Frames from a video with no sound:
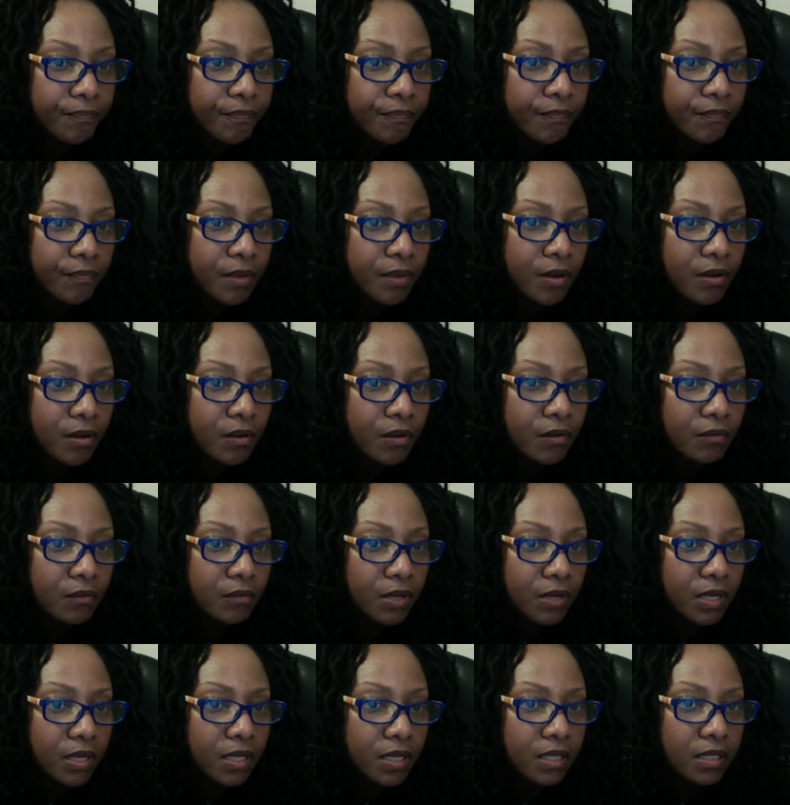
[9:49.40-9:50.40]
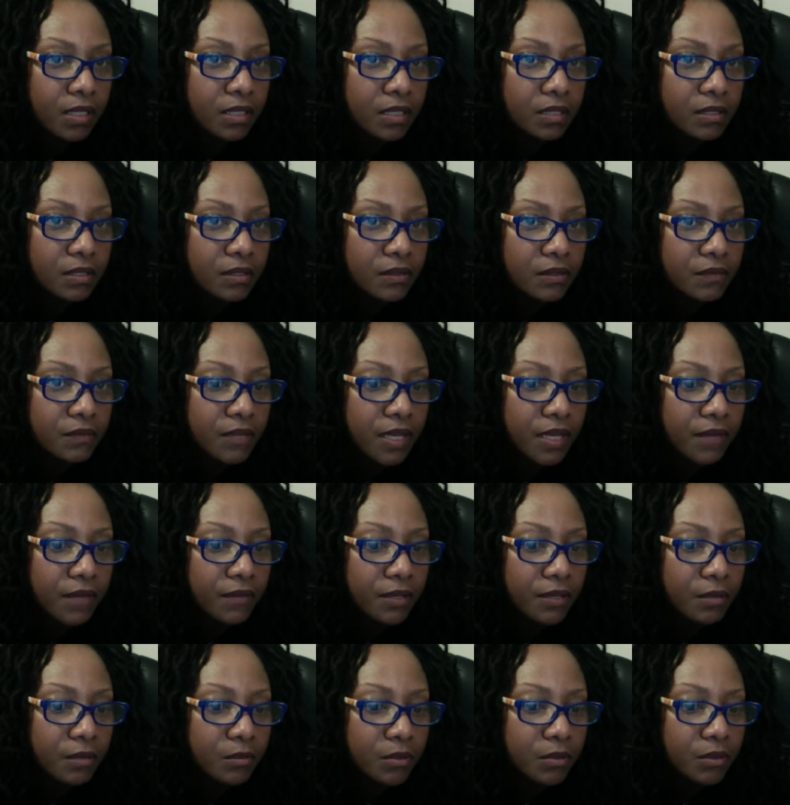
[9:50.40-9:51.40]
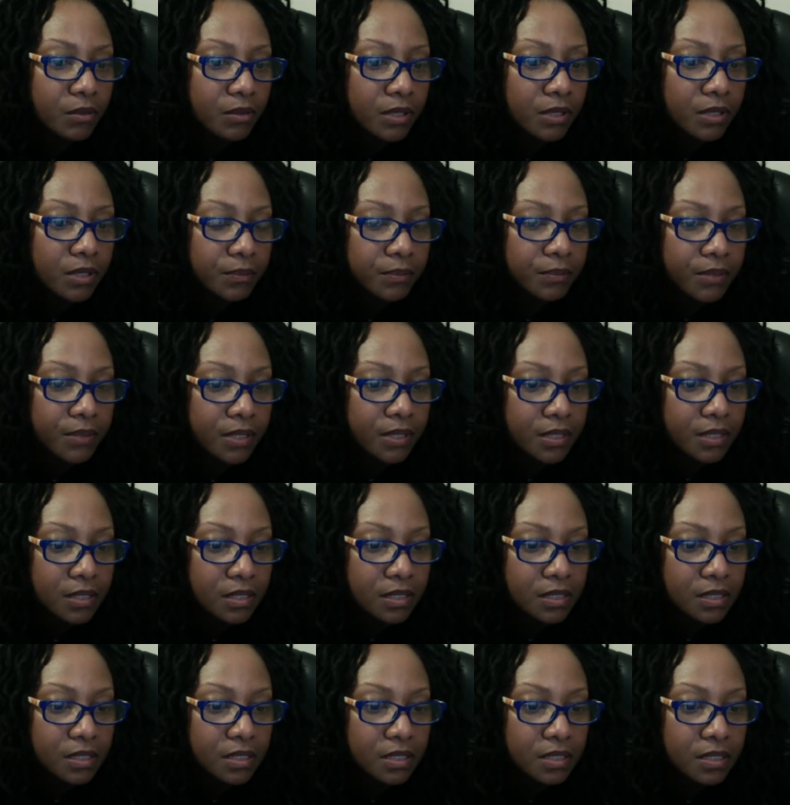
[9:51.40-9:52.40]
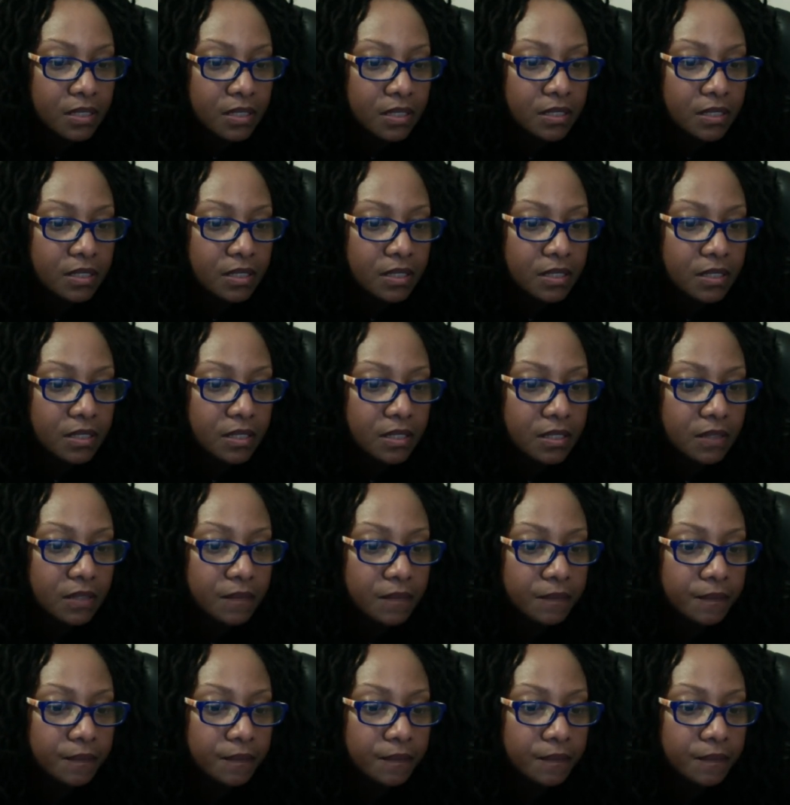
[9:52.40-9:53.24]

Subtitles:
All righty, surviving the broken pieces. Let's see.